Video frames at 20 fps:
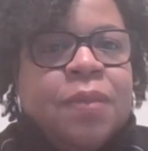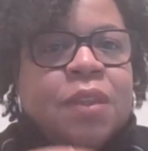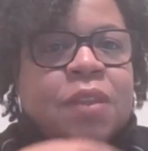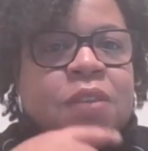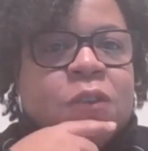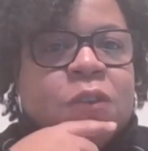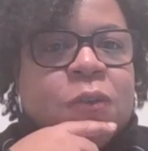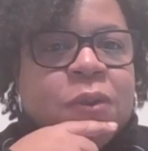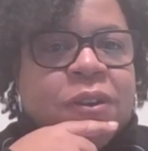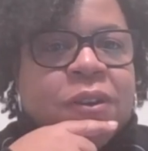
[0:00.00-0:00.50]

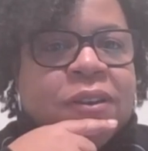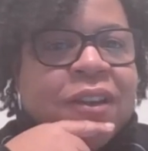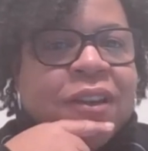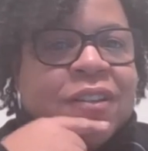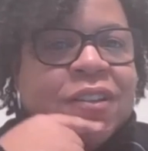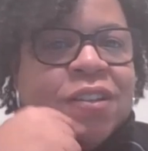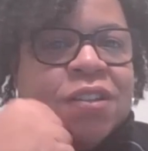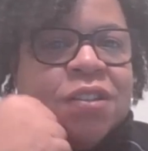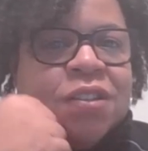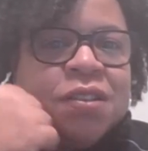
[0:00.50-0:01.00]
So we're
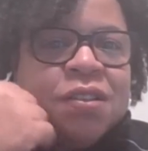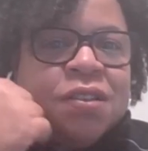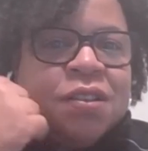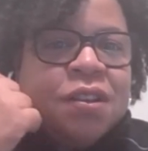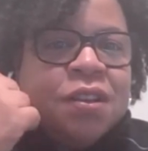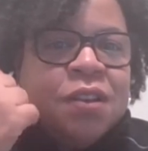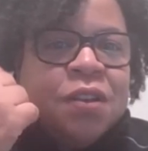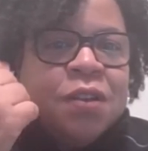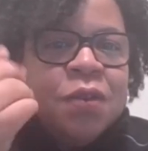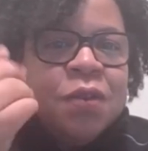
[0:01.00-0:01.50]
not just
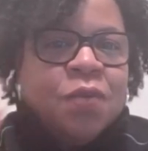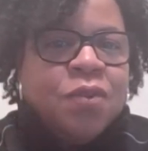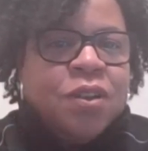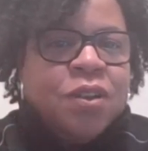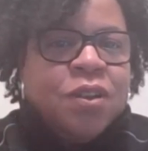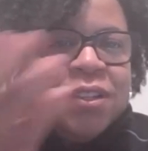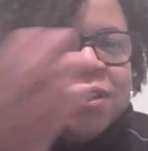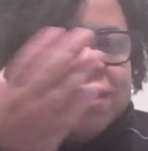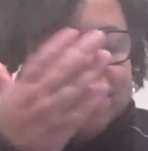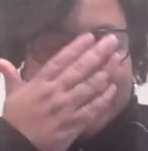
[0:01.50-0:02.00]

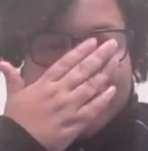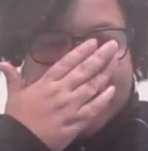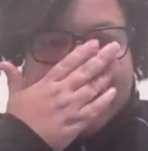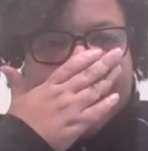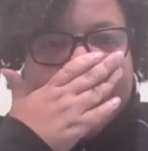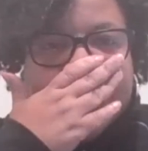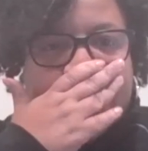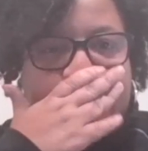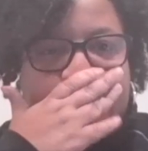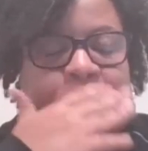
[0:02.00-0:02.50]
wanting
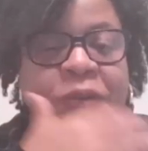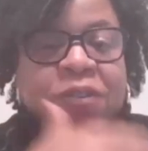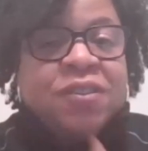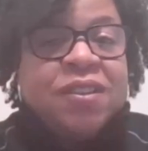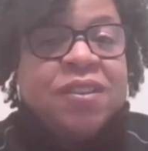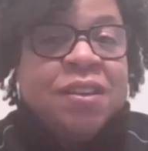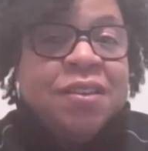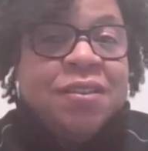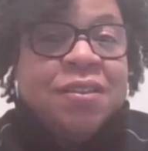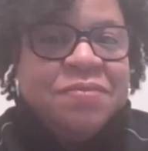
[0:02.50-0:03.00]
to, I won't
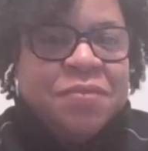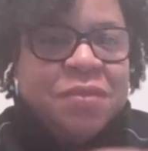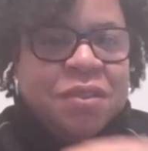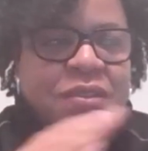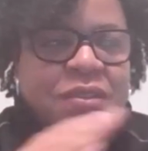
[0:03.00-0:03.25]
say